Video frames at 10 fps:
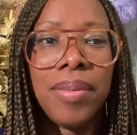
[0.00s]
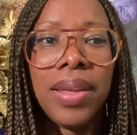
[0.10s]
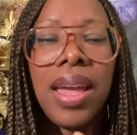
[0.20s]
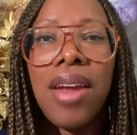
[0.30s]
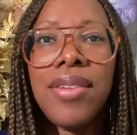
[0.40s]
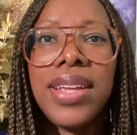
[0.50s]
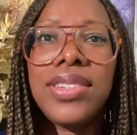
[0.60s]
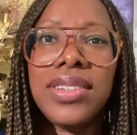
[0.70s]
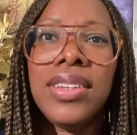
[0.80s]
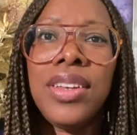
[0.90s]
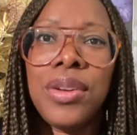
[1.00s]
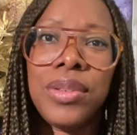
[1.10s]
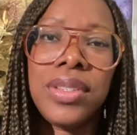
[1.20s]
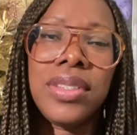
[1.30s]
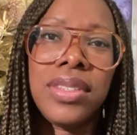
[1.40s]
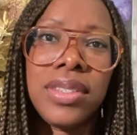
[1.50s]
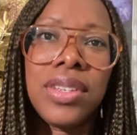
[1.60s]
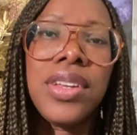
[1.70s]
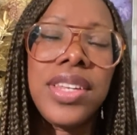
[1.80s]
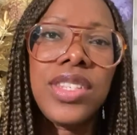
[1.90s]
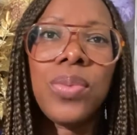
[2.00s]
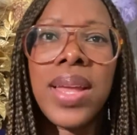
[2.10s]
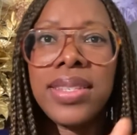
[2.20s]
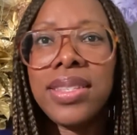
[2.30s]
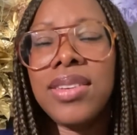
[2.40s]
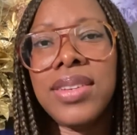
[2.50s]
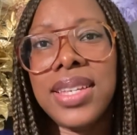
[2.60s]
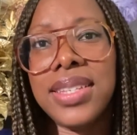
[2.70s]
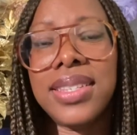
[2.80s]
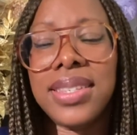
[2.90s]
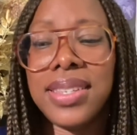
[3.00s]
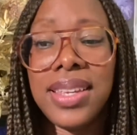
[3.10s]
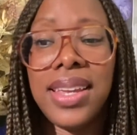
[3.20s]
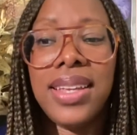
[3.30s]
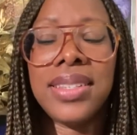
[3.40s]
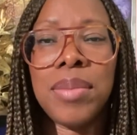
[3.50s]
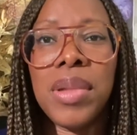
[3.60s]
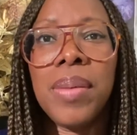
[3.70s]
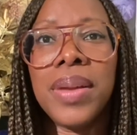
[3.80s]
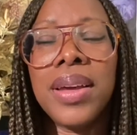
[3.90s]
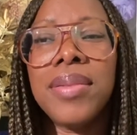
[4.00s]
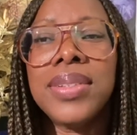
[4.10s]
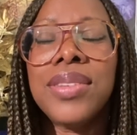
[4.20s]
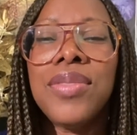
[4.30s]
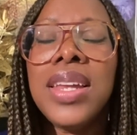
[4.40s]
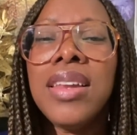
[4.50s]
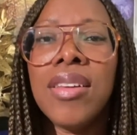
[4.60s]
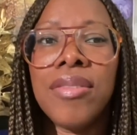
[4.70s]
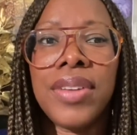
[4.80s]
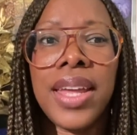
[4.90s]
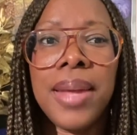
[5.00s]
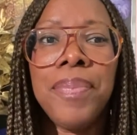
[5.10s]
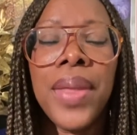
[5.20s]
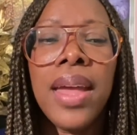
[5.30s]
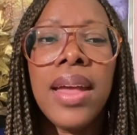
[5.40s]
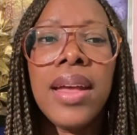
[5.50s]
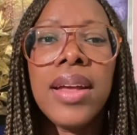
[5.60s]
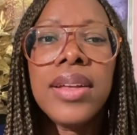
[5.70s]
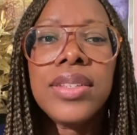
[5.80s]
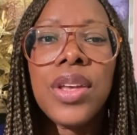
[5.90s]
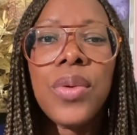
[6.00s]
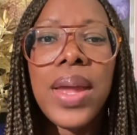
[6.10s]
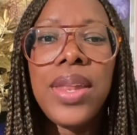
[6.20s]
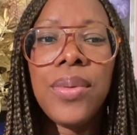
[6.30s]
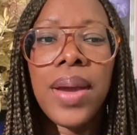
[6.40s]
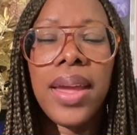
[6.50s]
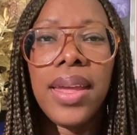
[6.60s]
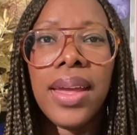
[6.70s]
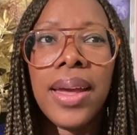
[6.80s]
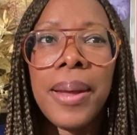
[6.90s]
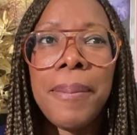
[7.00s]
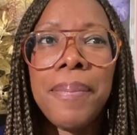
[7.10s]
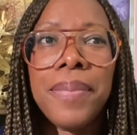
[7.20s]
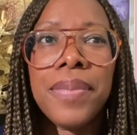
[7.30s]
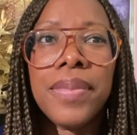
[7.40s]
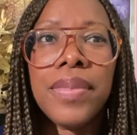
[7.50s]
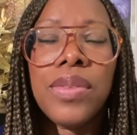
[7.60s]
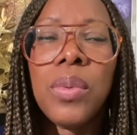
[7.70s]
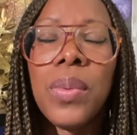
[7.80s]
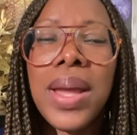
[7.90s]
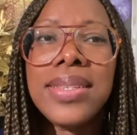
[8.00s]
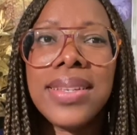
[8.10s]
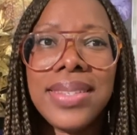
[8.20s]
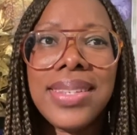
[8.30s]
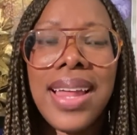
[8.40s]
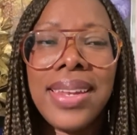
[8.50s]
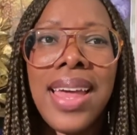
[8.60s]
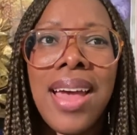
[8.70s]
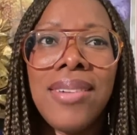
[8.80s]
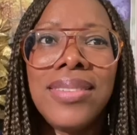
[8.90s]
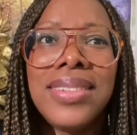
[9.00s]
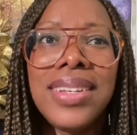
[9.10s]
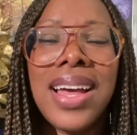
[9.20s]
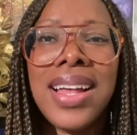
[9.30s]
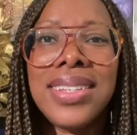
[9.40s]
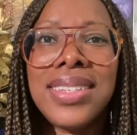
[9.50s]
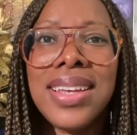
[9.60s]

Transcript: carriage, you know, to turn this way and sit on this seat and blah blah. It was really lovely. So anyway, so we went and sat down and